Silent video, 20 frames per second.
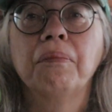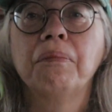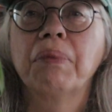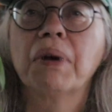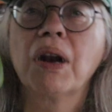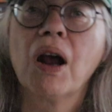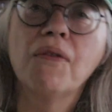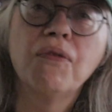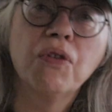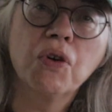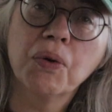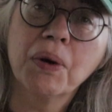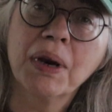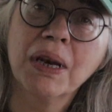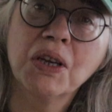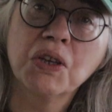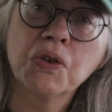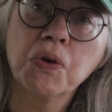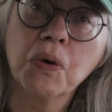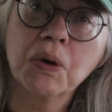But I've
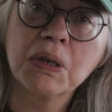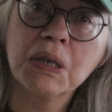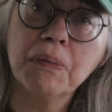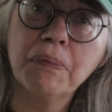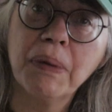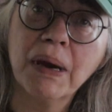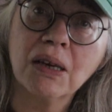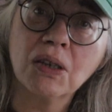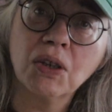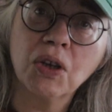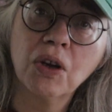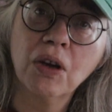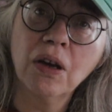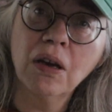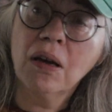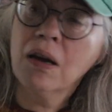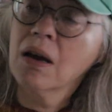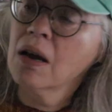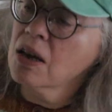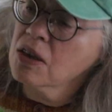already talked about her,
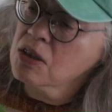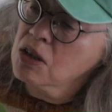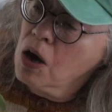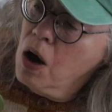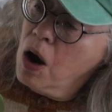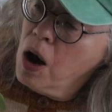so